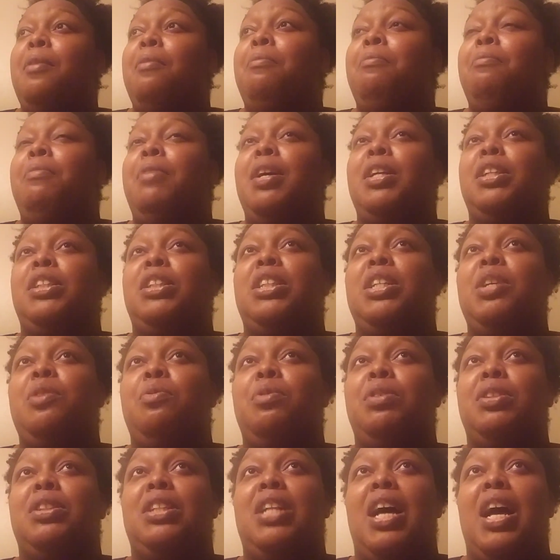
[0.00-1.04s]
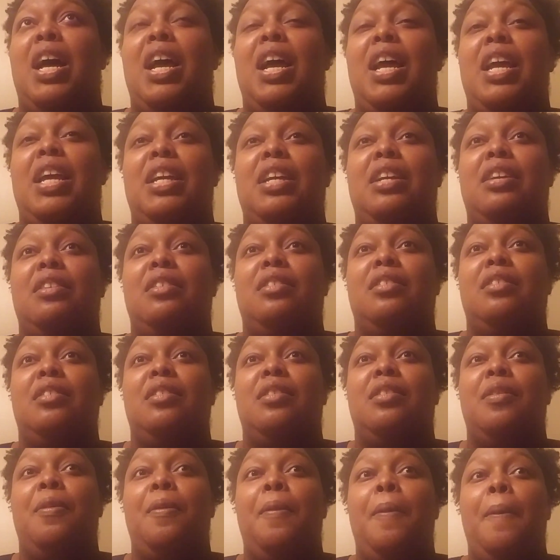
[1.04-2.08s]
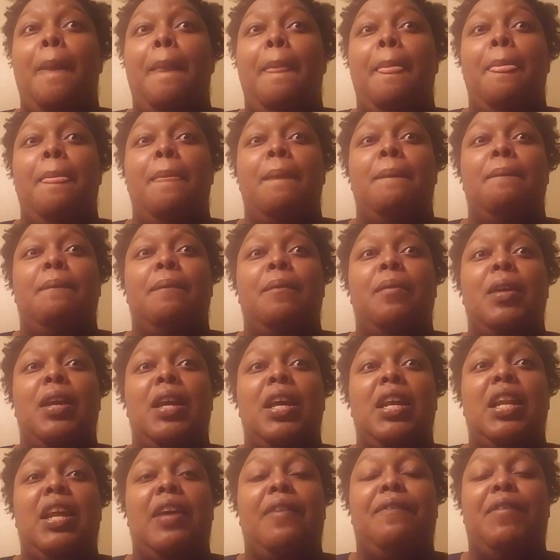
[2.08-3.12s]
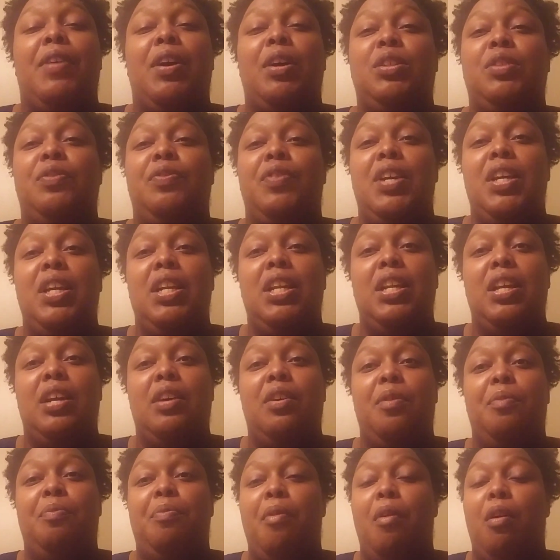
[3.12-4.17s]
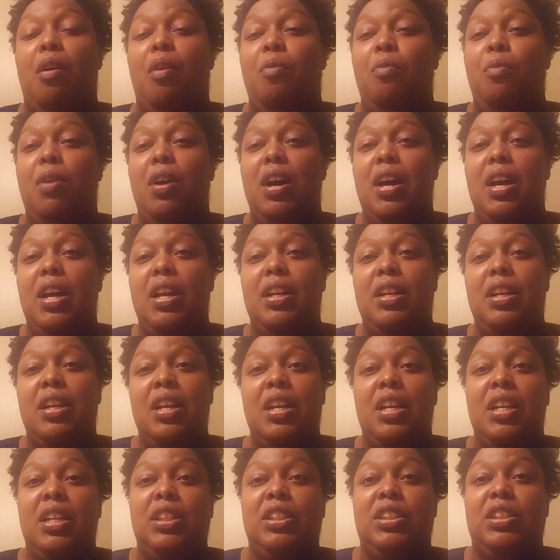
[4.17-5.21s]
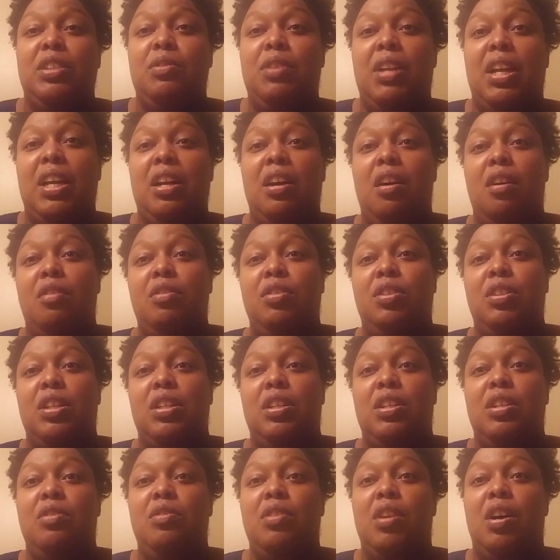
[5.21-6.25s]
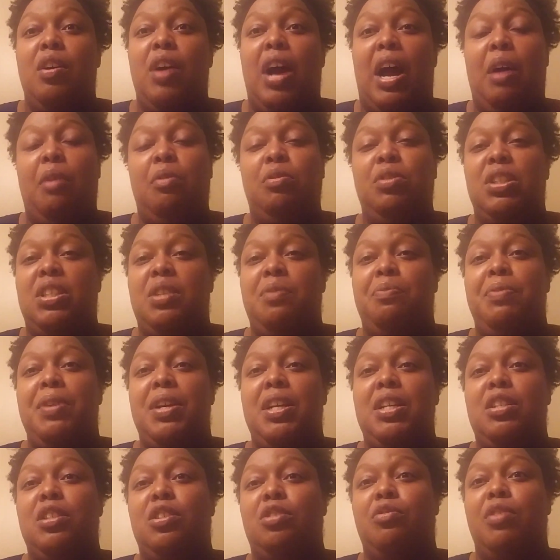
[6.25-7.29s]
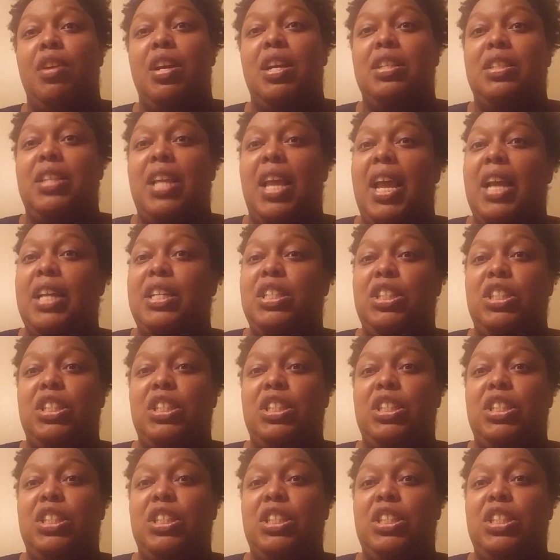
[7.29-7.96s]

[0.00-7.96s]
But she was like, in that first video, part one, she was like, oh, you know, I was just a business transaction.